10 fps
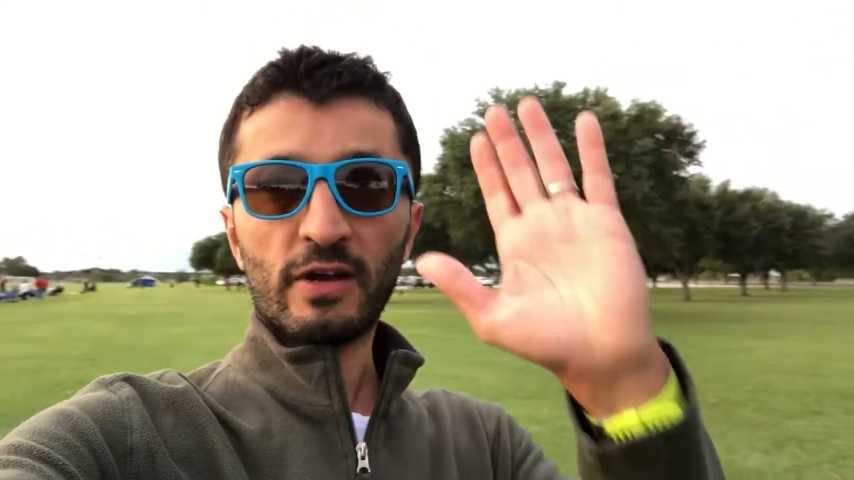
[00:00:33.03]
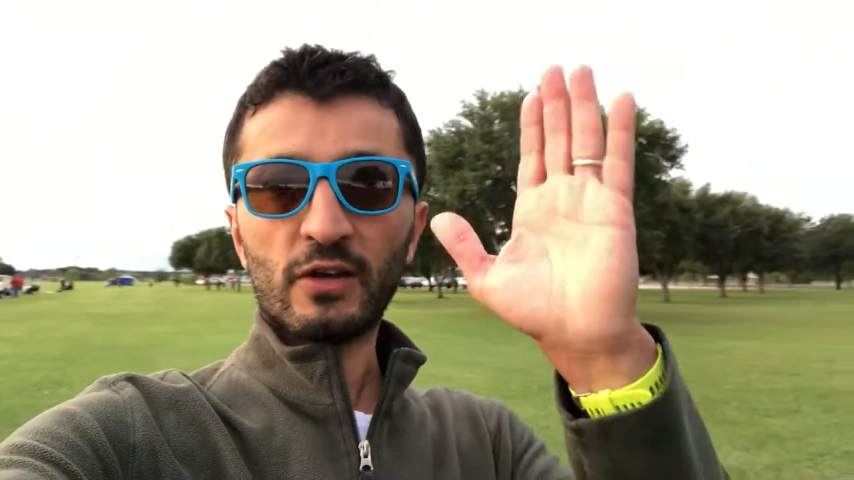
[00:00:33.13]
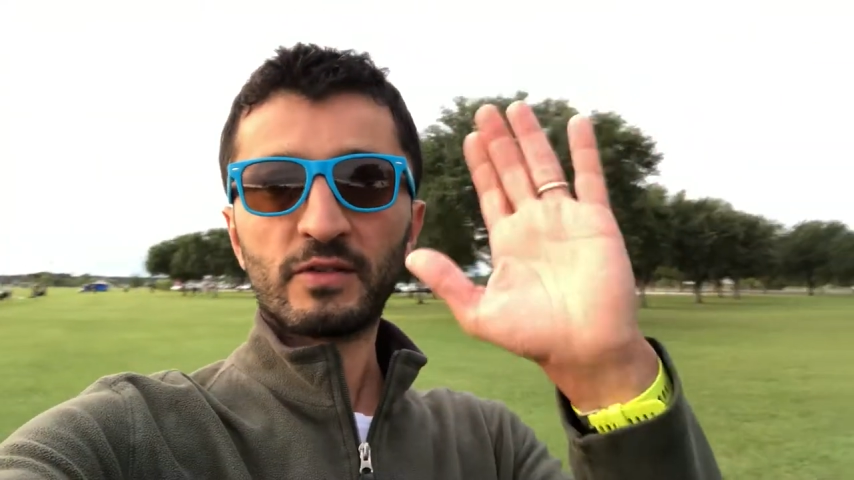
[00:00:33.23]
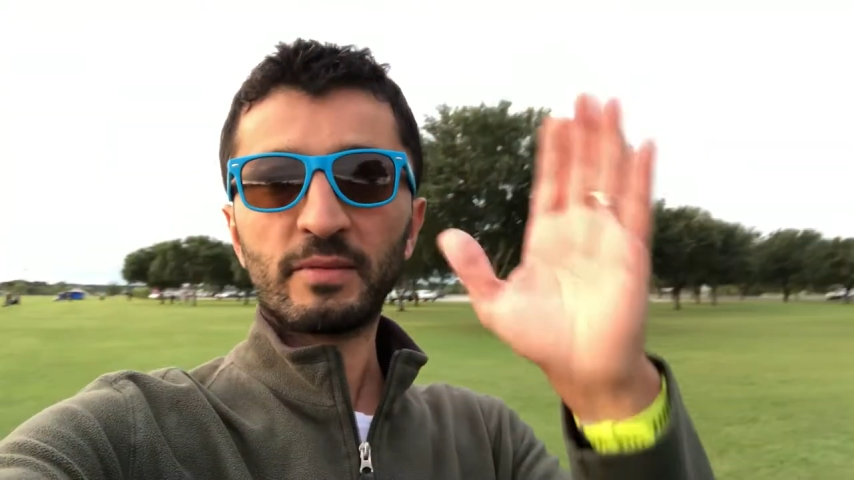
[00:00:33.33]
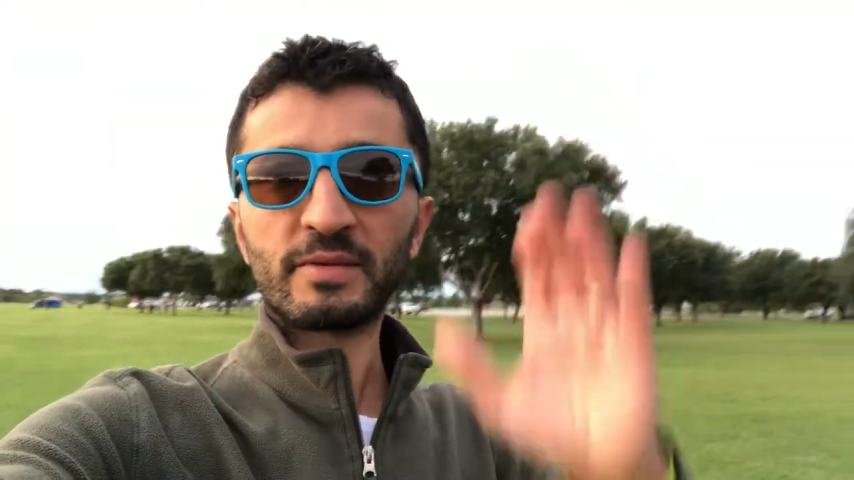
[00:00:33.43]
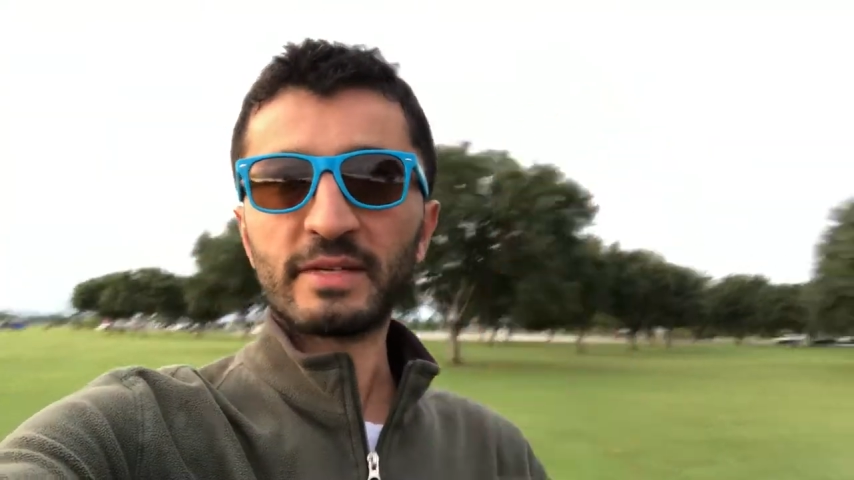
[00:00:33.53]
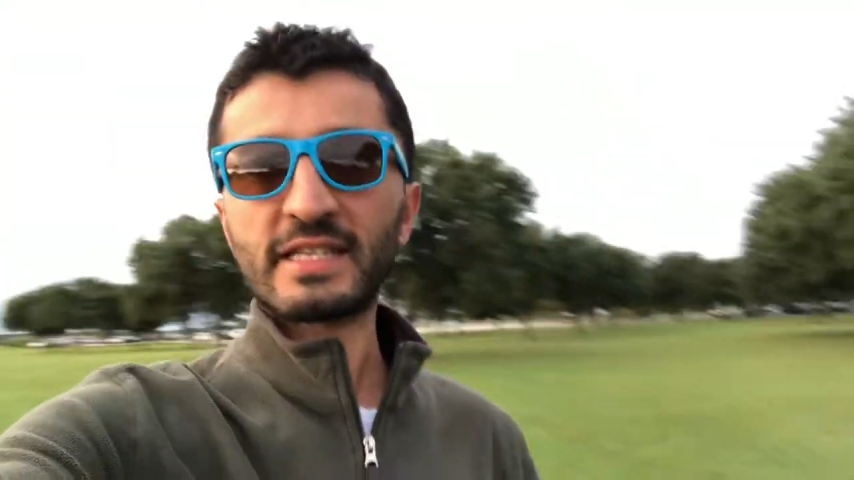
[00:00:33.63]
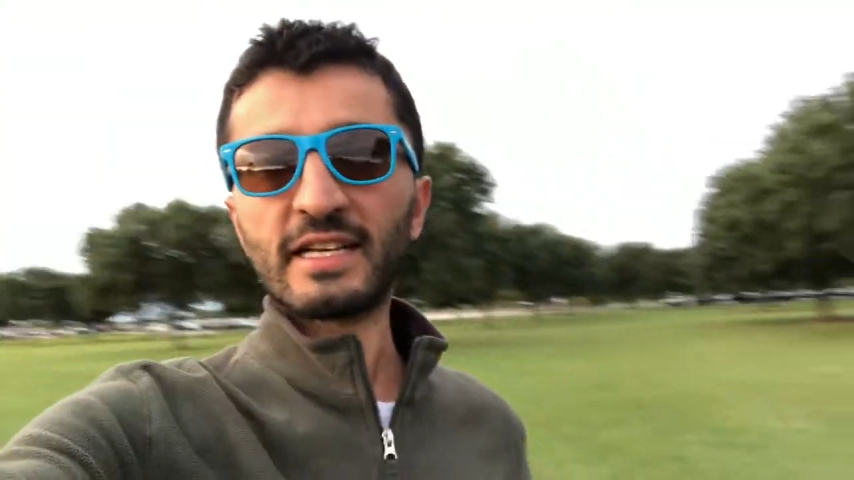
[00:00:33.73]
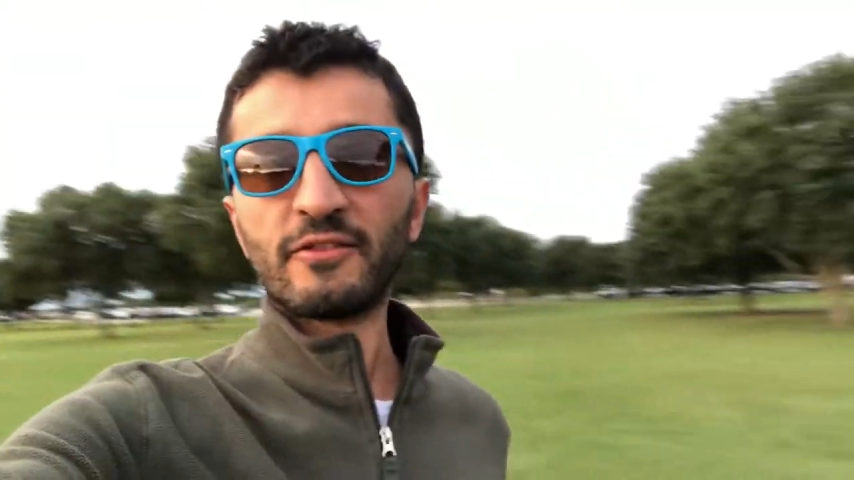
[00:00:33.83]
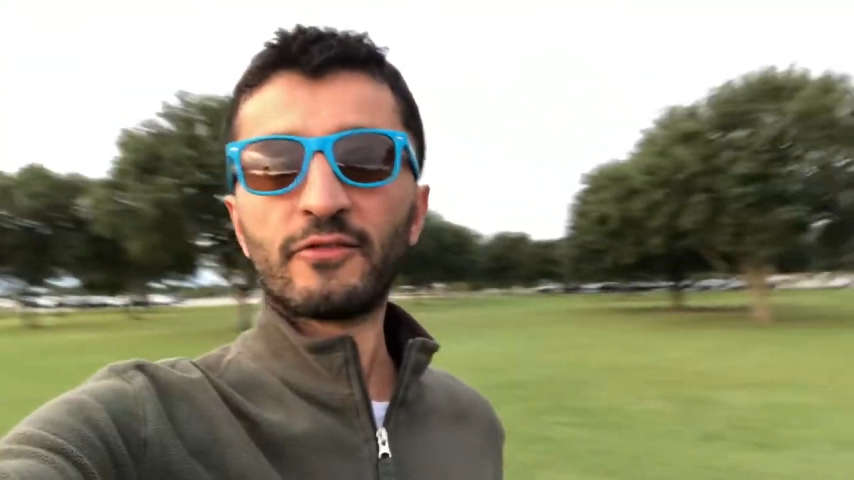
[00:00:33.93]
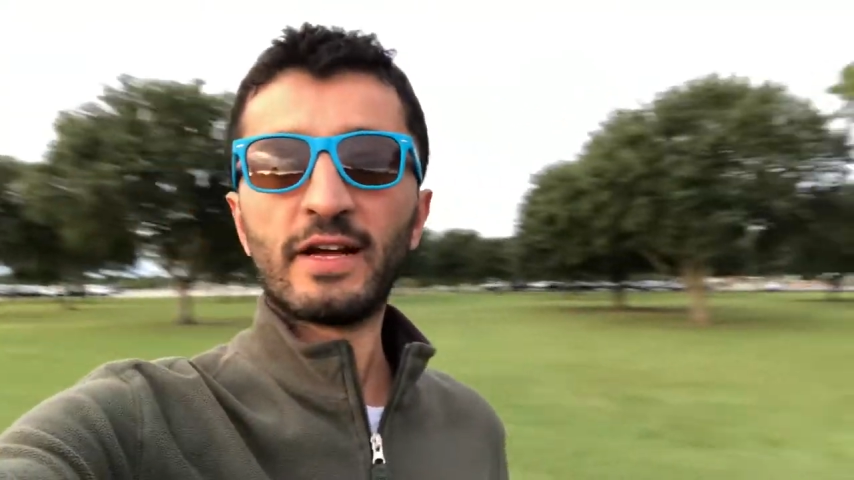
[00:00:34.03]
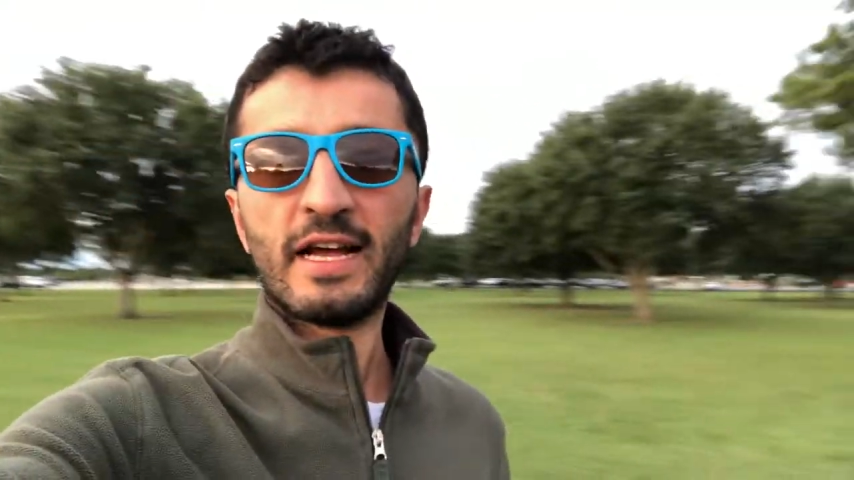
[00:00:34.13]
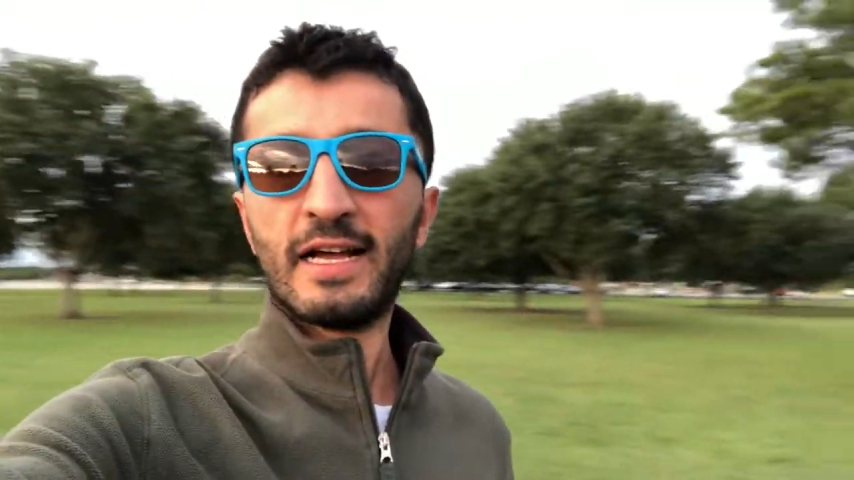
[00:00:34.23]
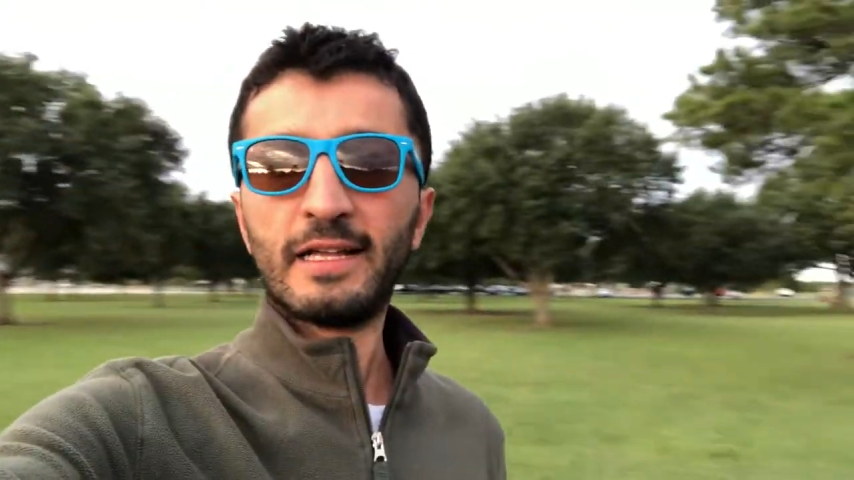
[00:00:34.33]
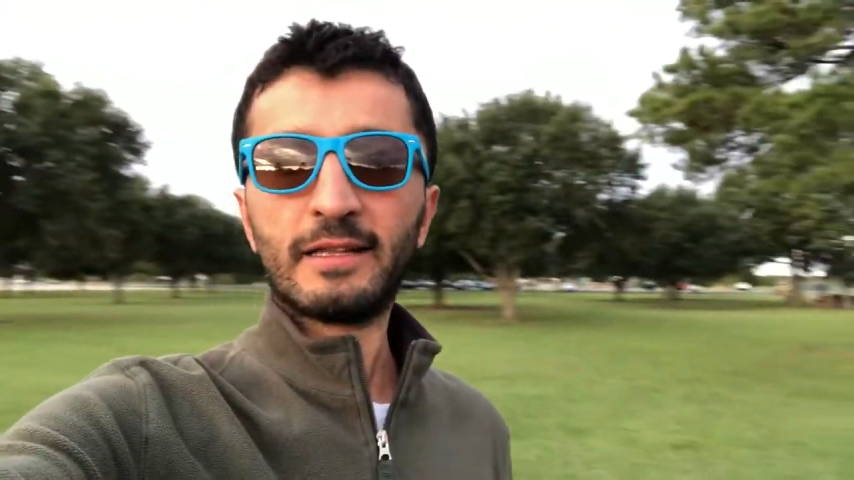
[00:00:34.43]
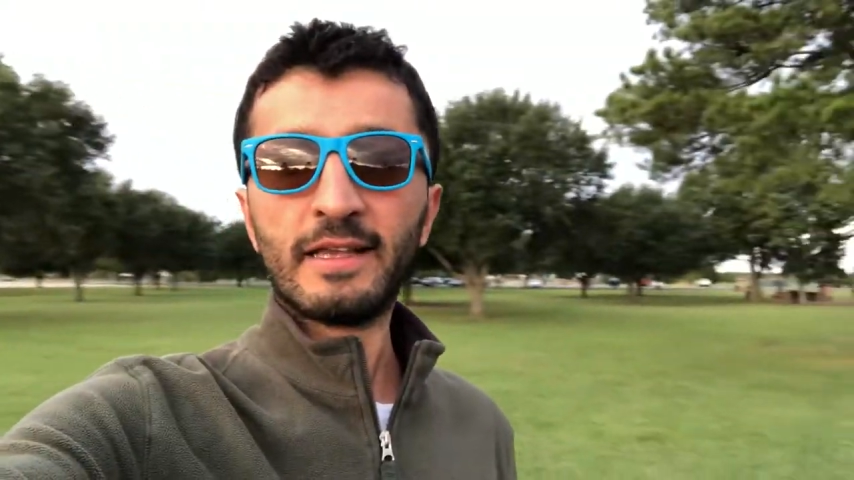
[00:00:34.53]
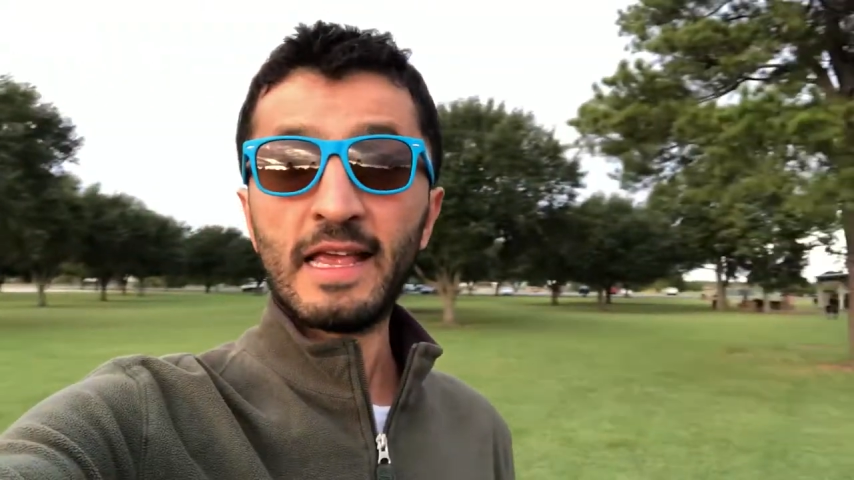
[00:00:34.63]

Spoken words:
one of them is myself, and